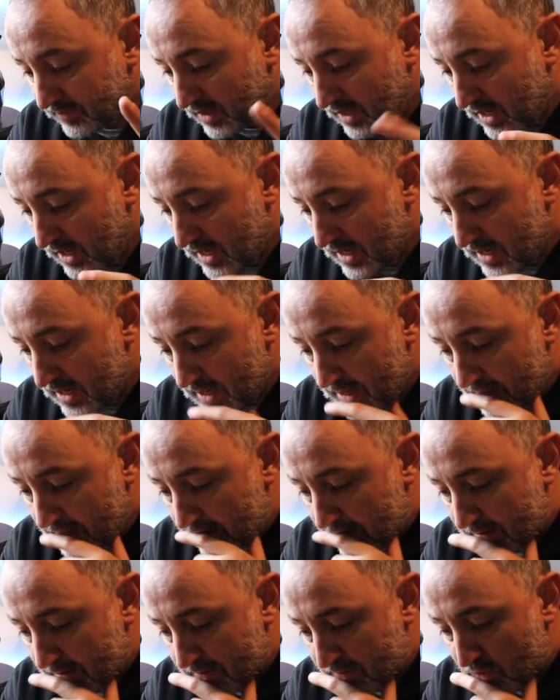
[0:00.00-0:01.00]

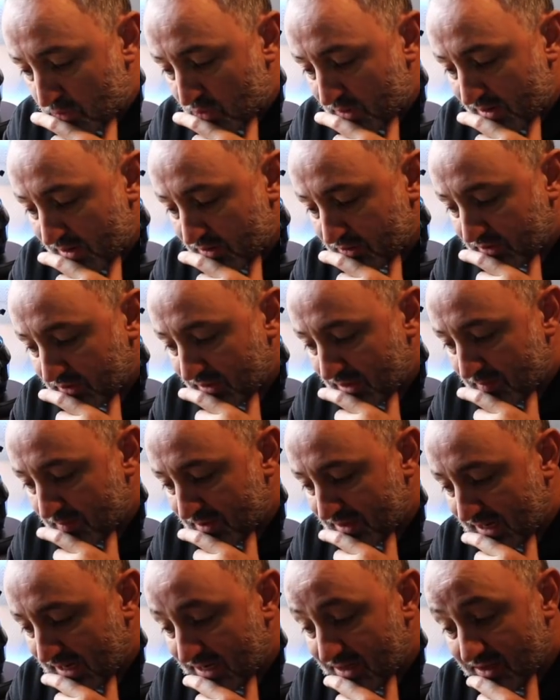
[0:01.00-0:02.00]
more
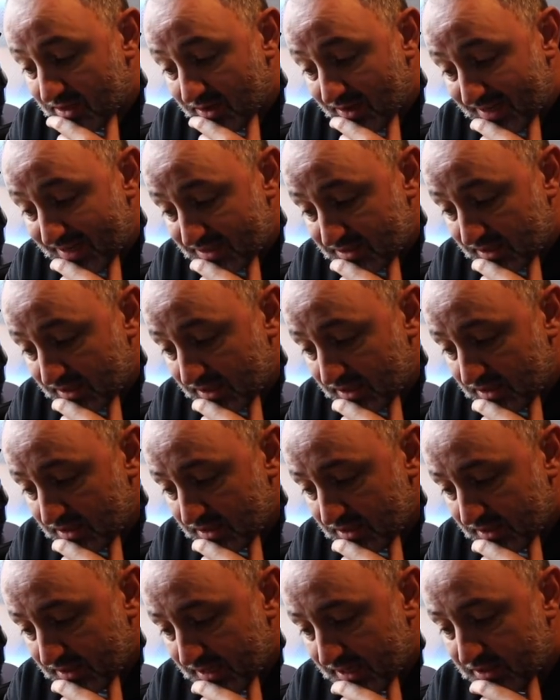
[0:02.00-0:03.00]
aerodynamic and lighter,
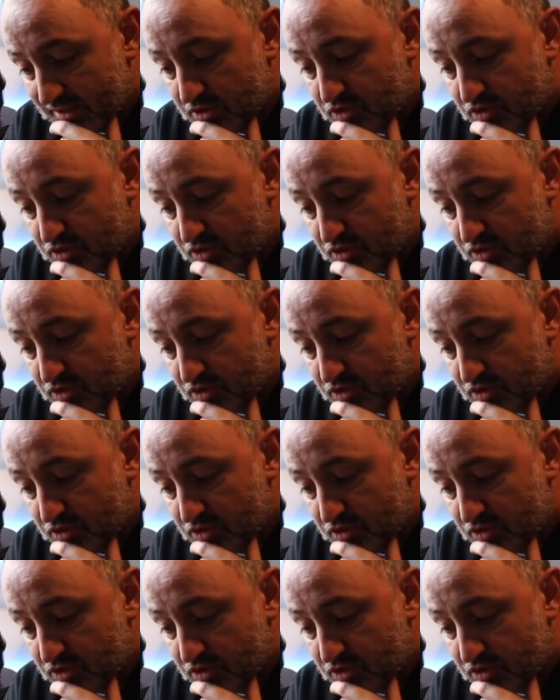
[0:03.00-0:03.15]
and